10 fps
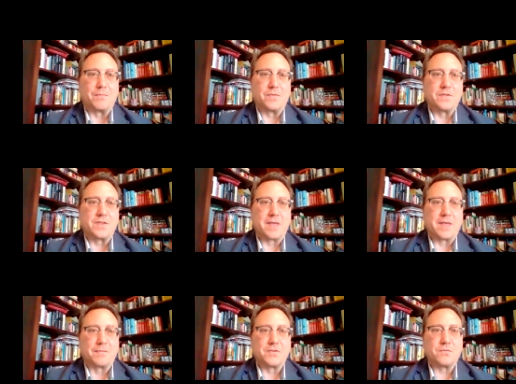
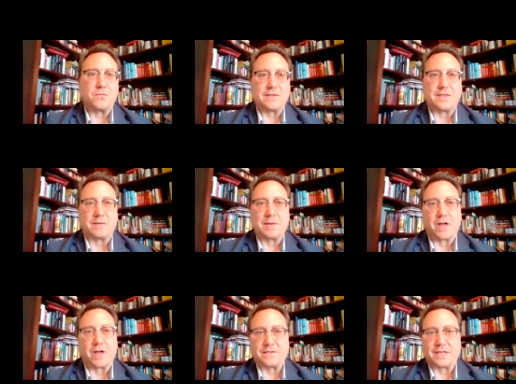Sometimes we see
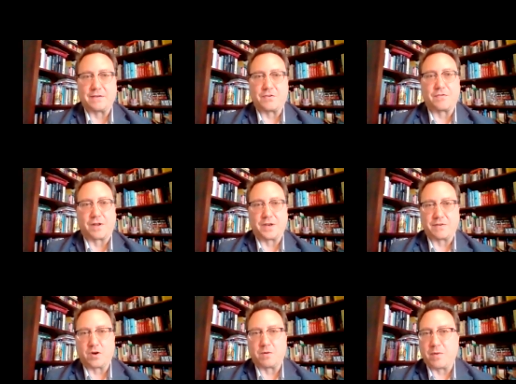people asking for
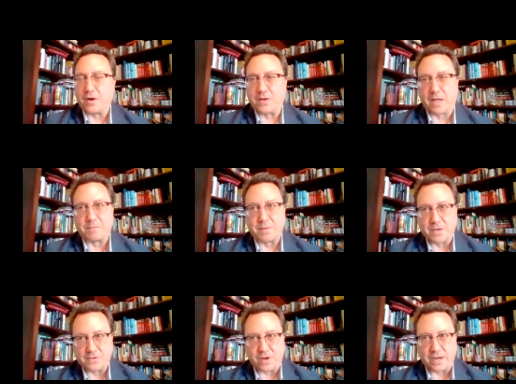funding for a part-time
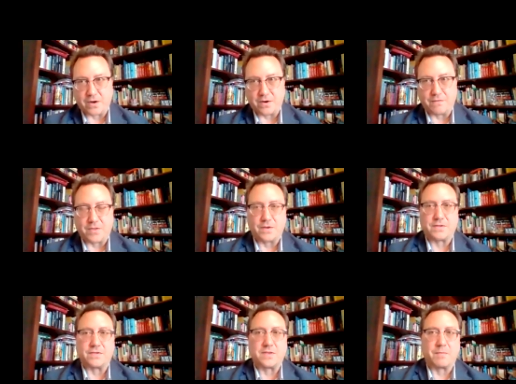administrator if there
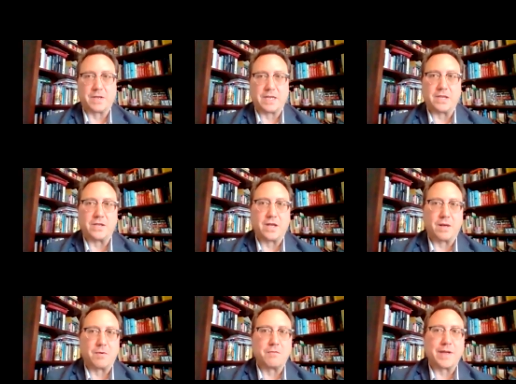isn't somebody
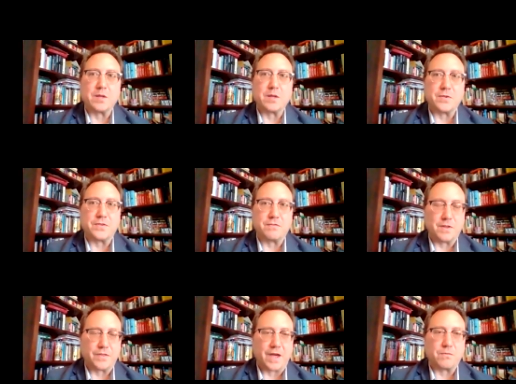available to
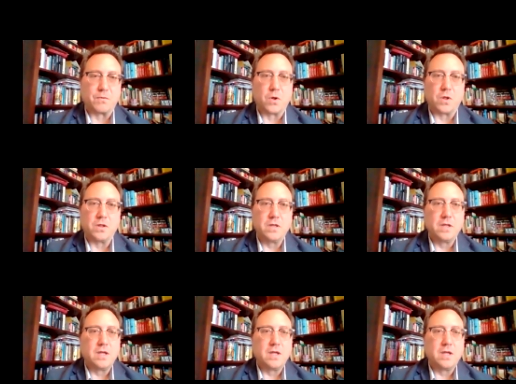fill that role.